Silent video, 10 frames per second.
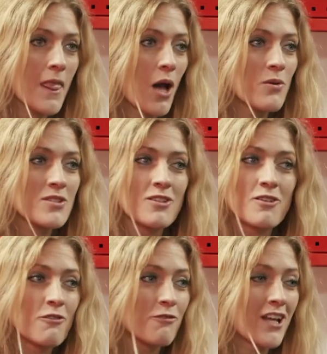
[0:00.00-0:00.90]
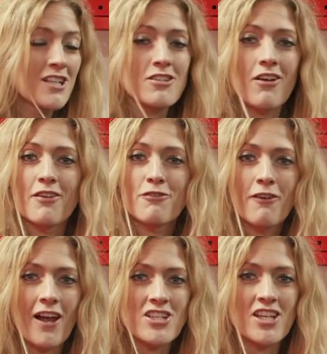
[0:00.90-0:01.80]
I was on an adventure, I had
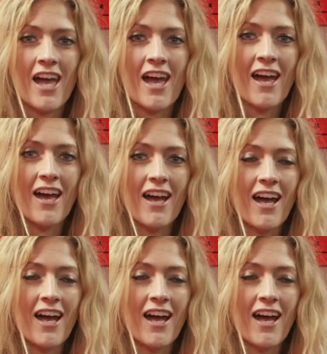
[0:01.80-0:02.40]
fresh air,